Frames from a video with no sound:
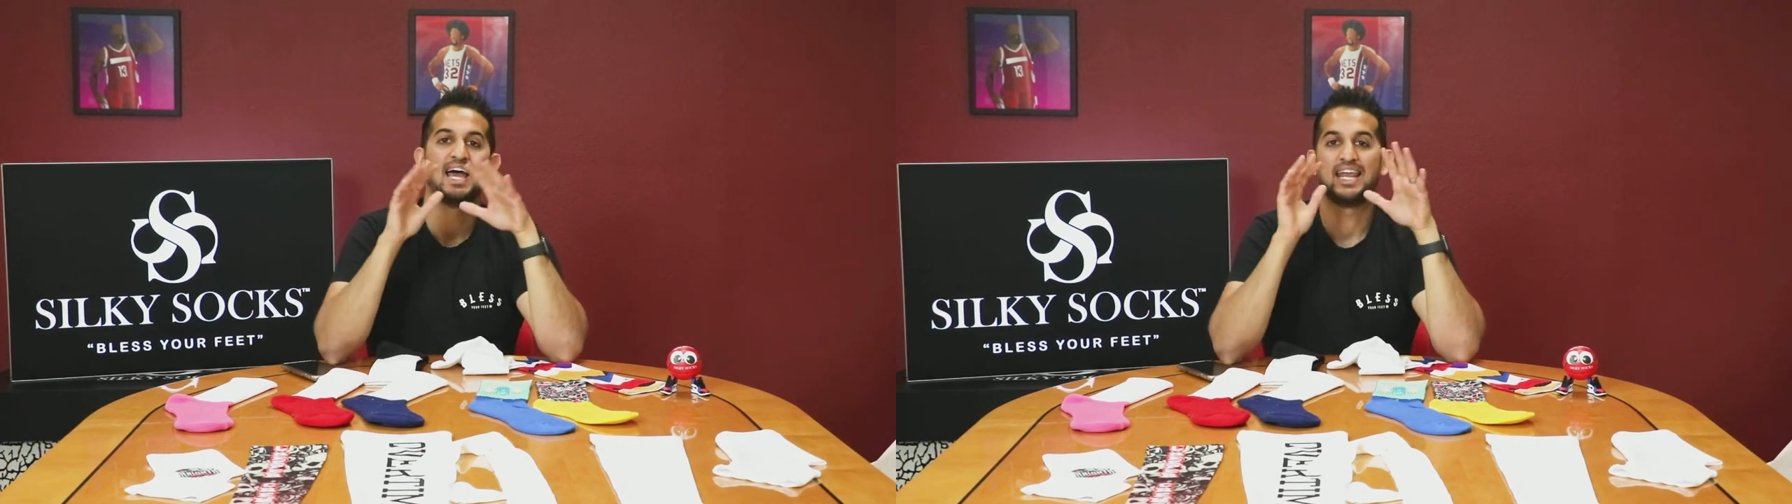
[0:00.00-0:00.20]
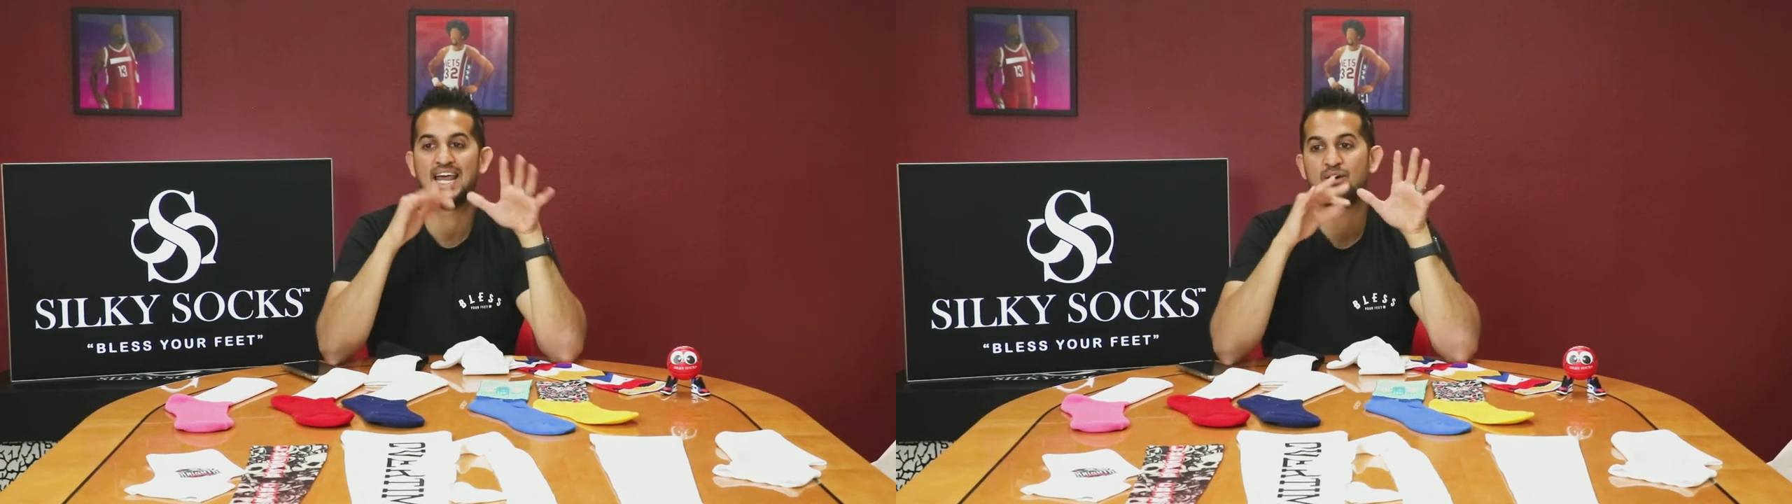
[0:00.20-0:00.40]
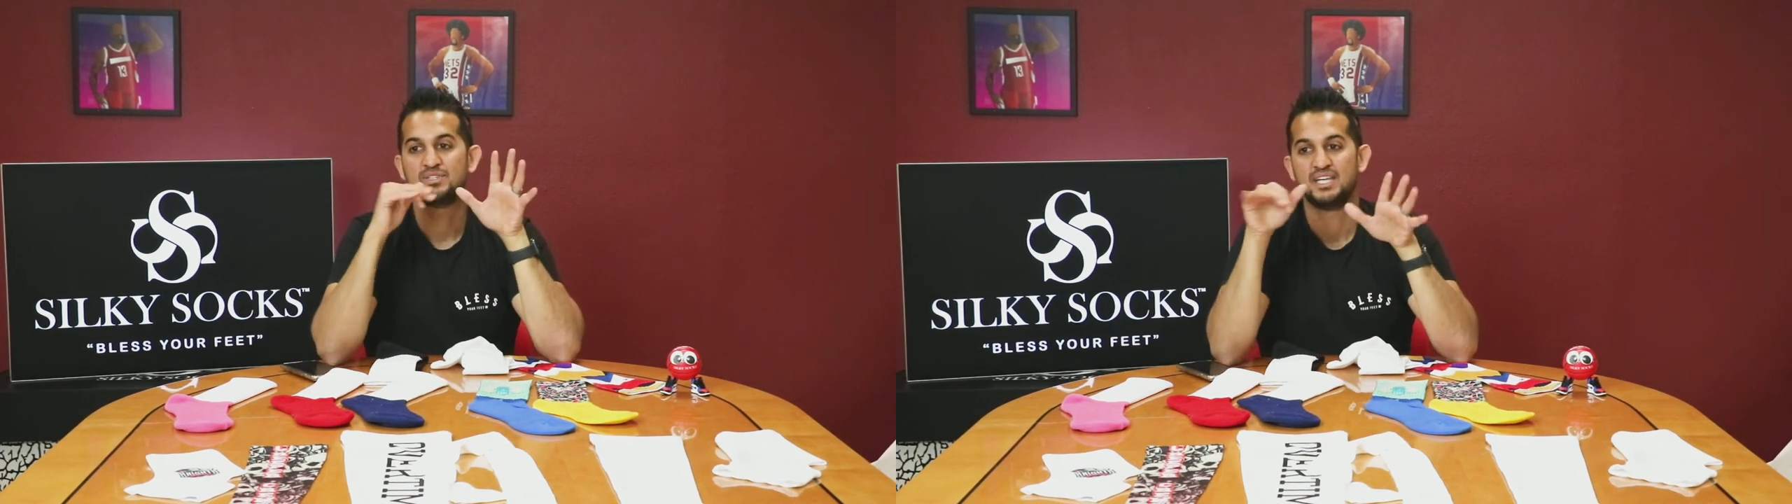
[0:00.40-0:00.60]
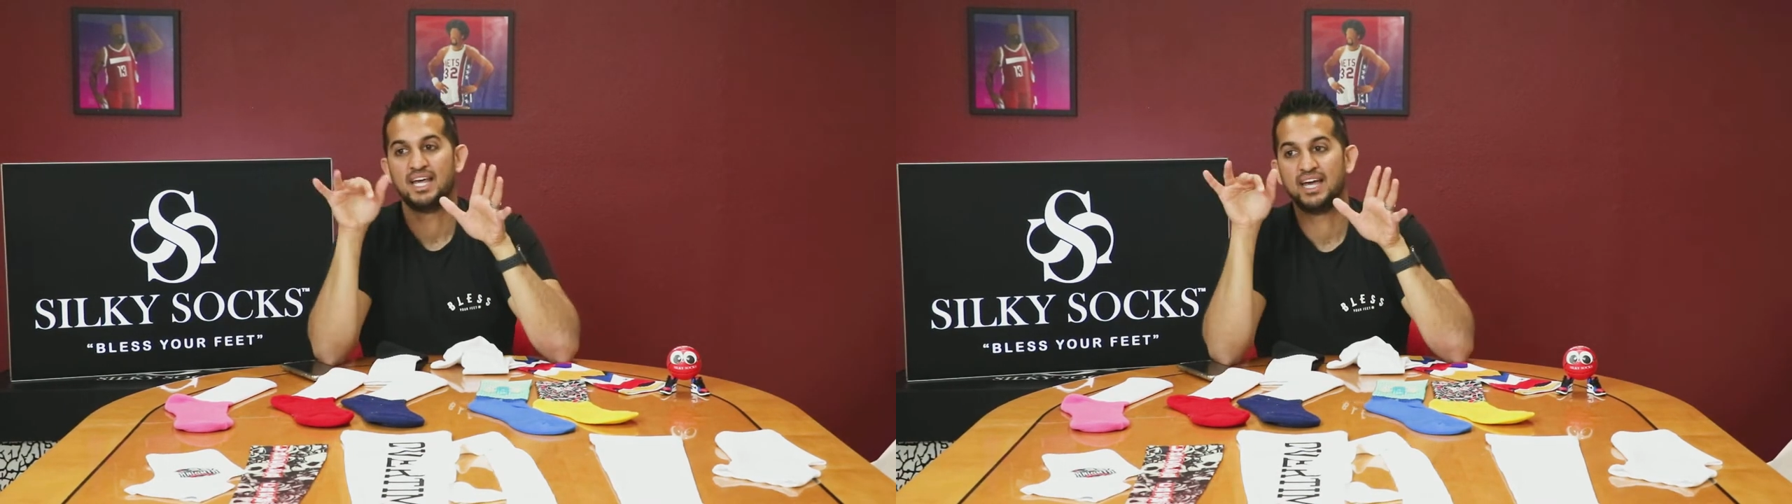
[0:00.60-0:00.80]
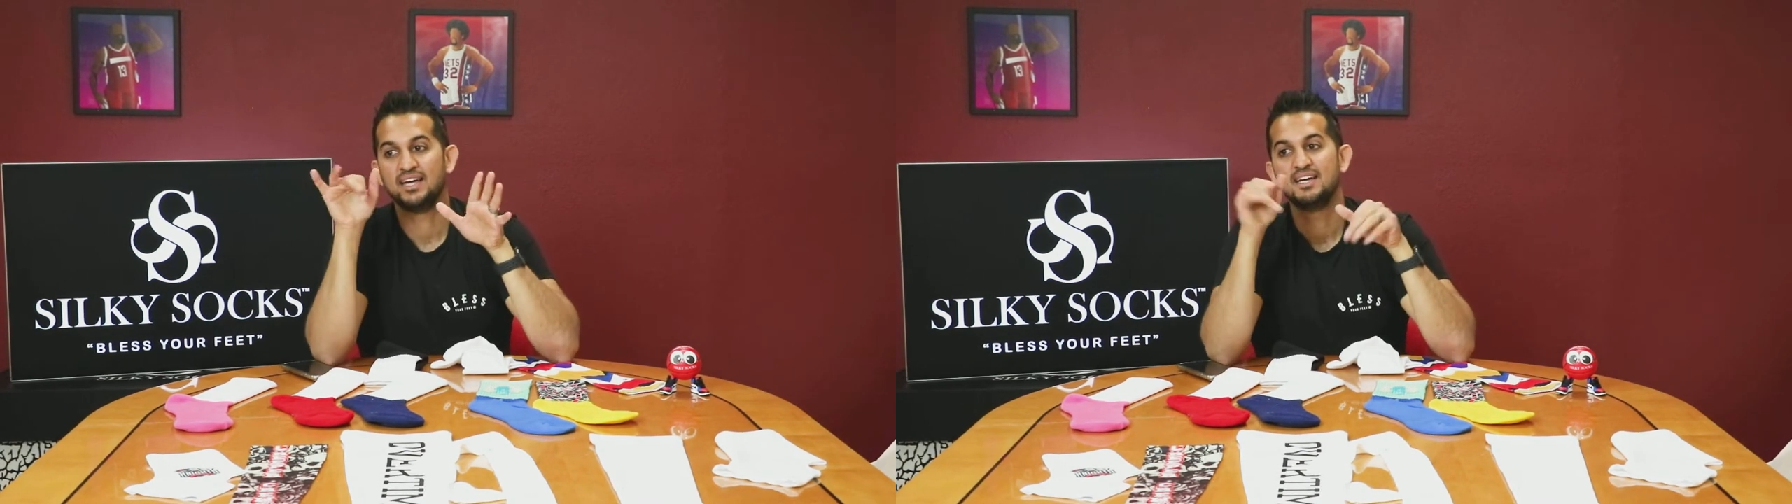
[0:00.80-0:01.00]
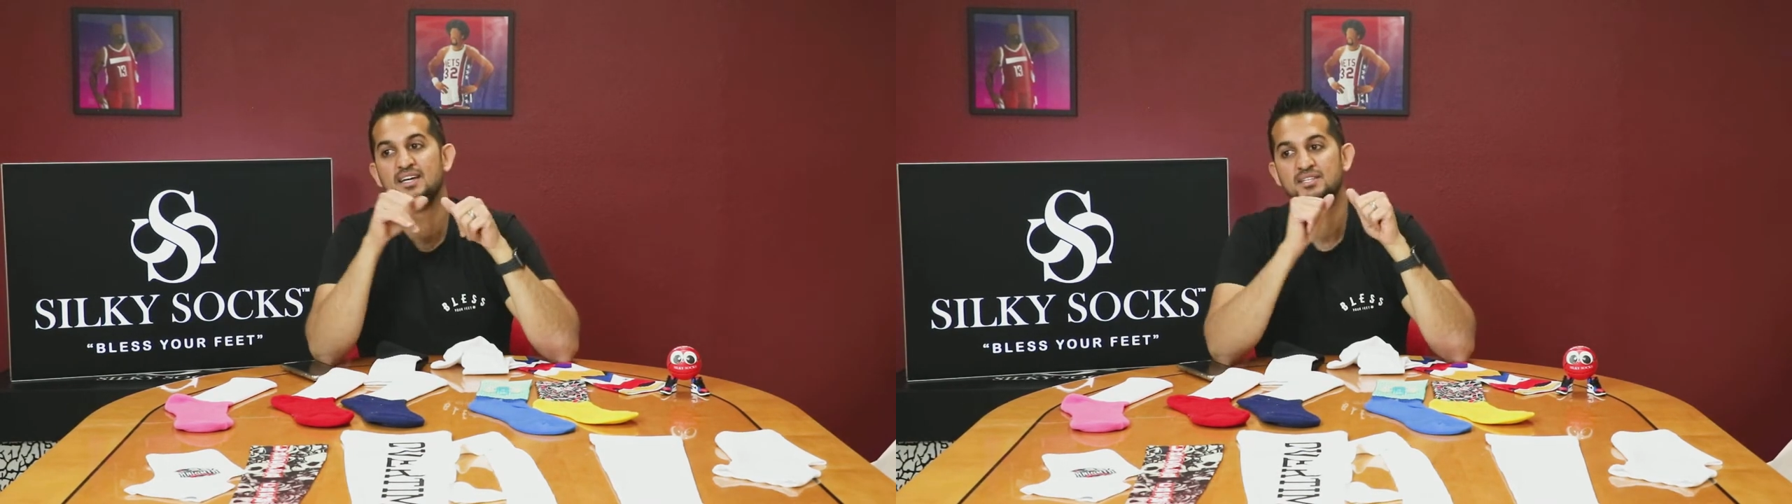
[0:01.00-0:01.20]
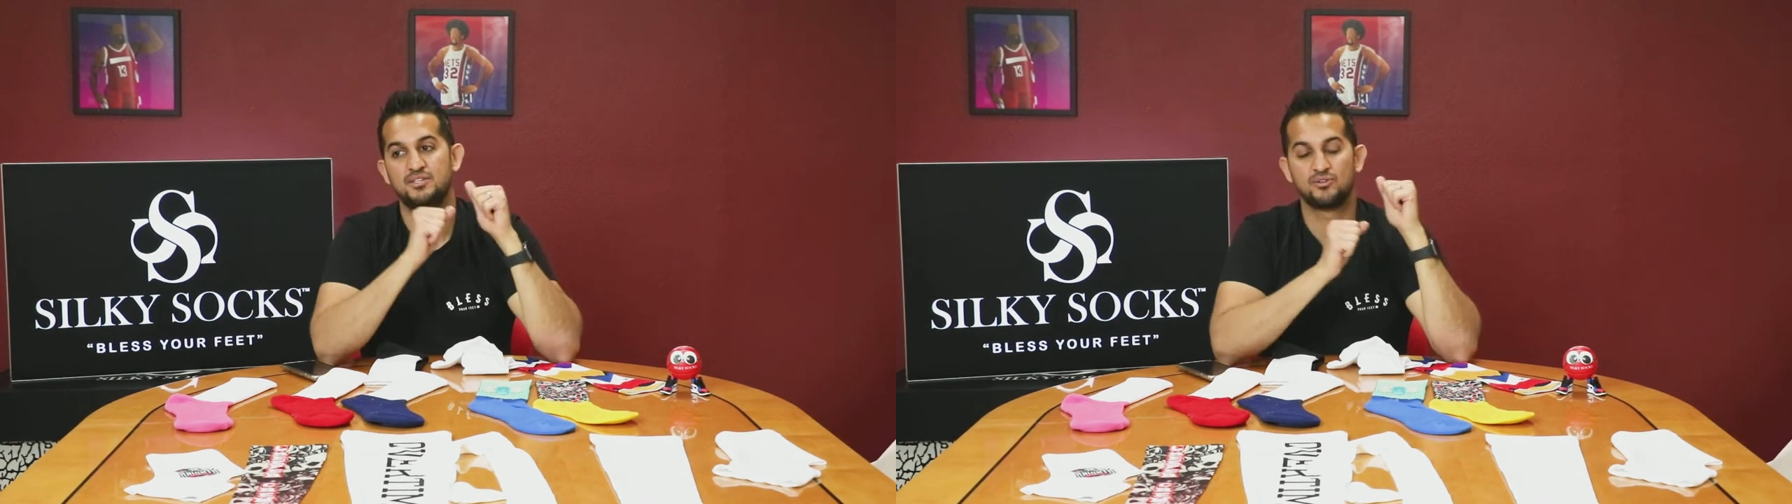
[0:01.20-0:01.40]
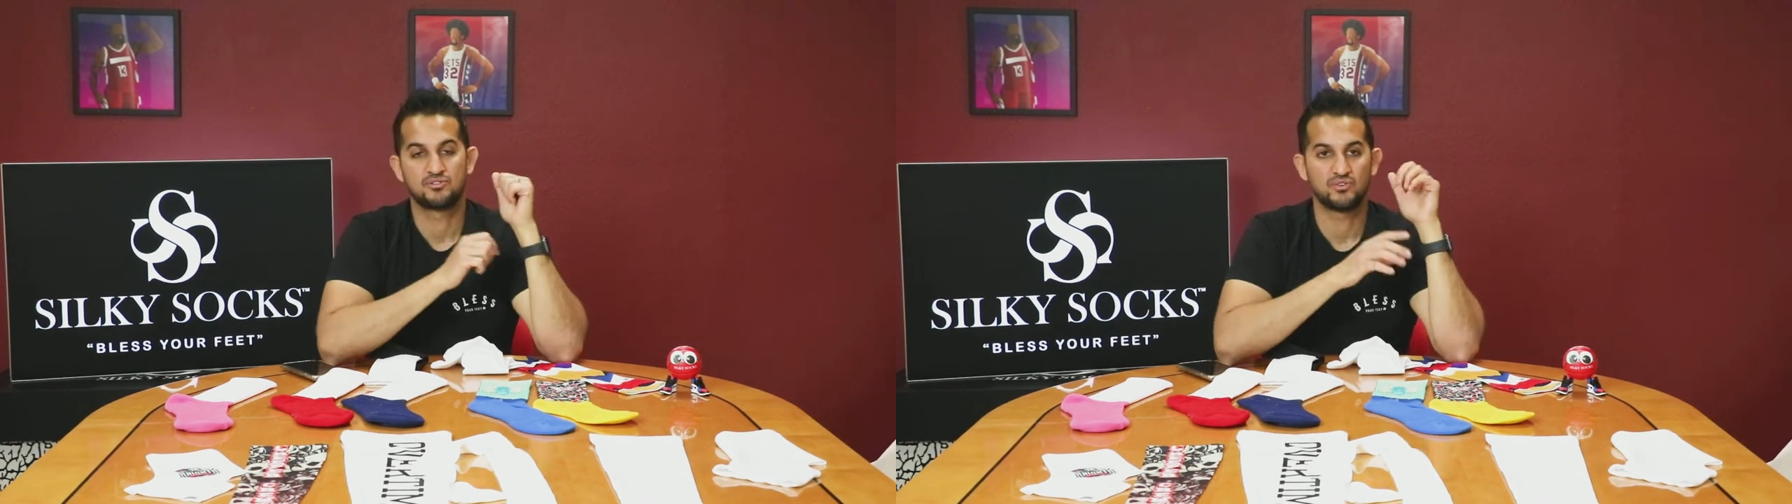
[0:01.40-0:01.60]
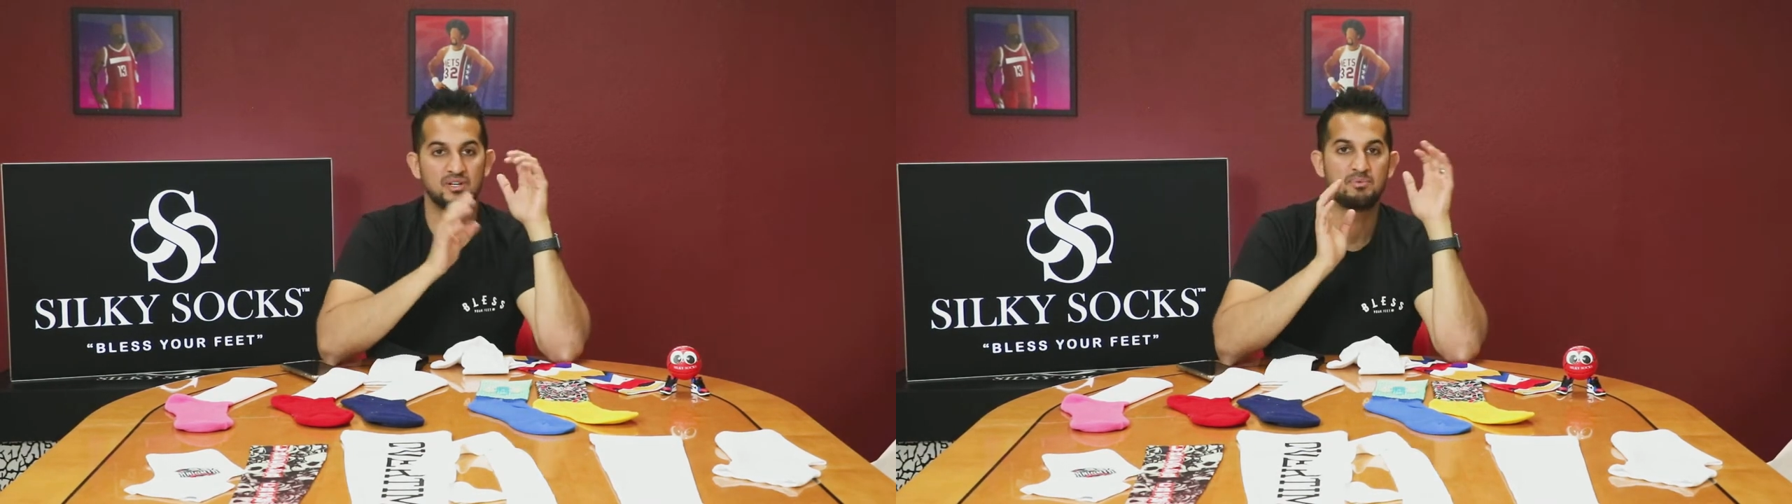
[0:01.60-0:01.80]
And now today, silkscreen